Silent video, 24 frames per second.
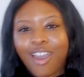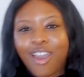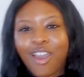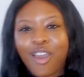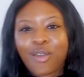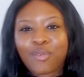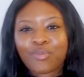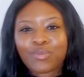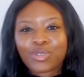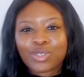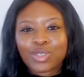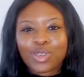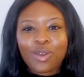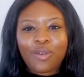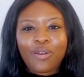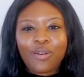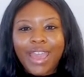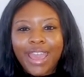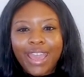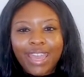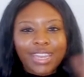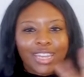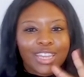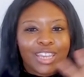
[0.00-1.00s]
So
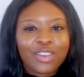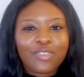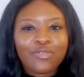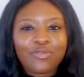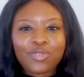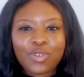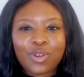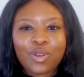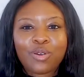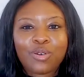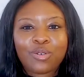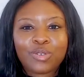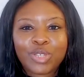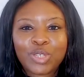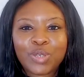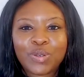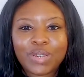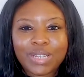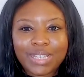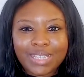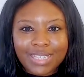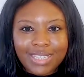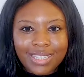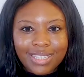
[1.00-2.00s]
any of those, you
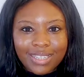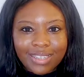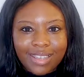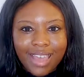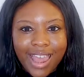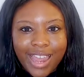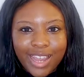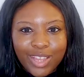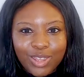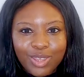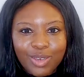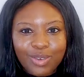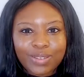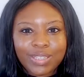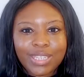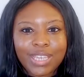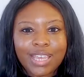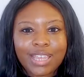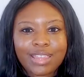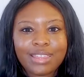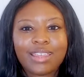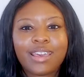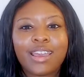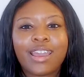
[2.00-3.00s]
can slide those
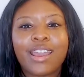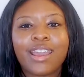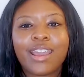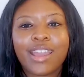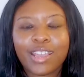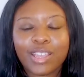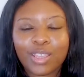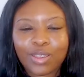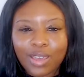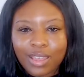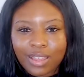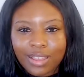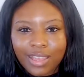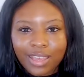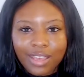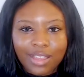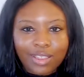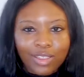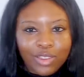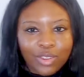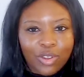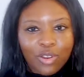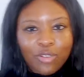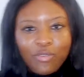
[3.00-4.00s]
in there and you get like
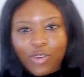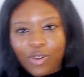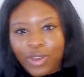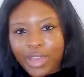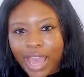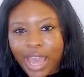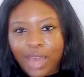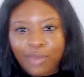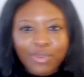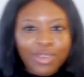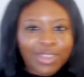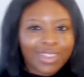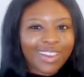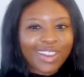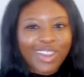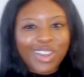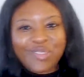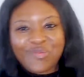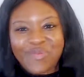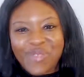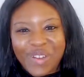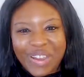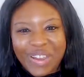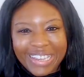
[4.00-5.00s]
little vocabulary
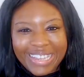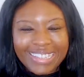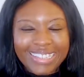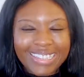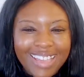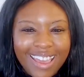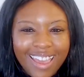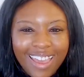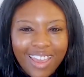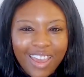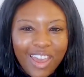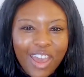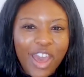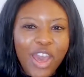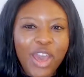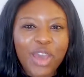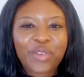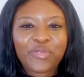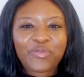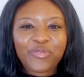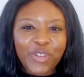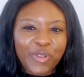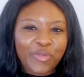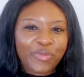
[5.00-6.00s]
points
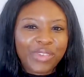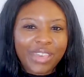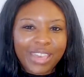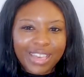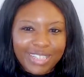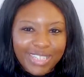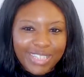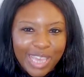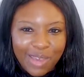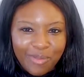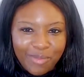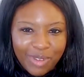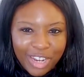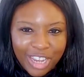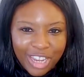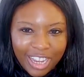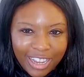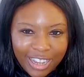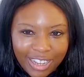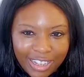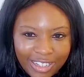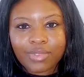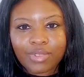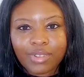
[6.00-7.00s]
from the examiner.
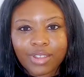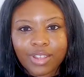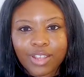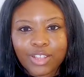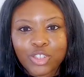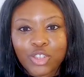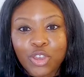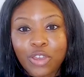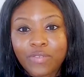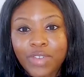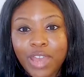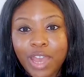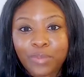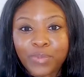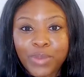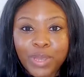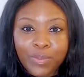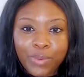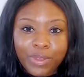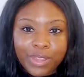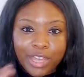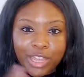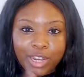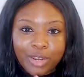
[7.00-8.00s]
So I've got
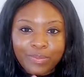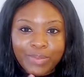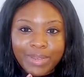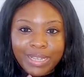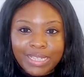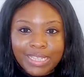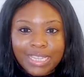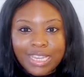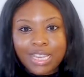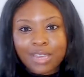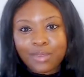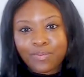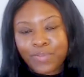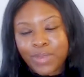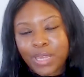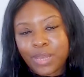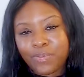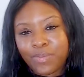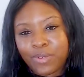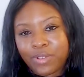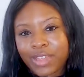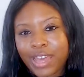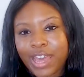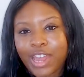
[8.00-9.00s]
people that are busy,
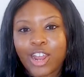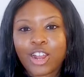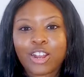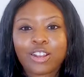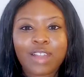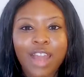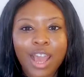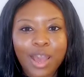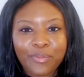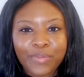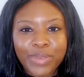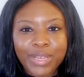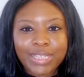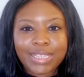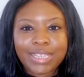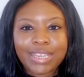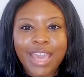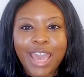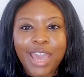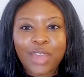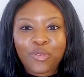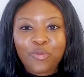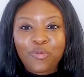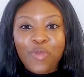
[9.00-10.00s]
people that are not busy.
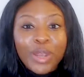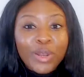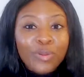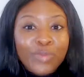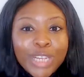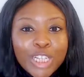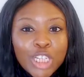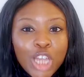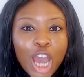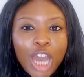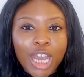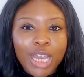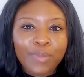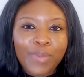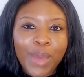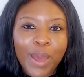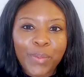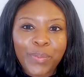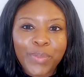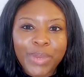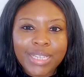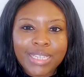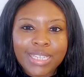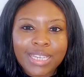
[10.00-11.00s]
And when we talk
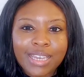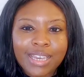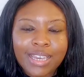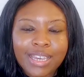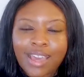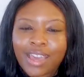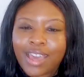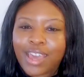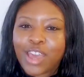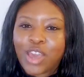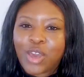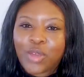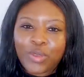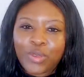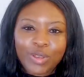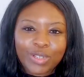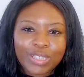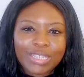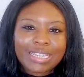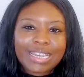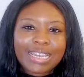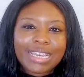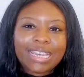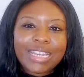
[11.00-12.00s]
about busy, there's
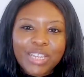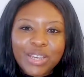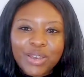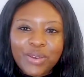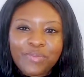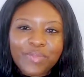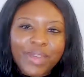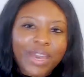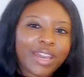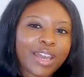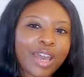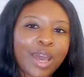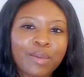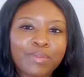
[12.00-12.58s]
an idiom that comes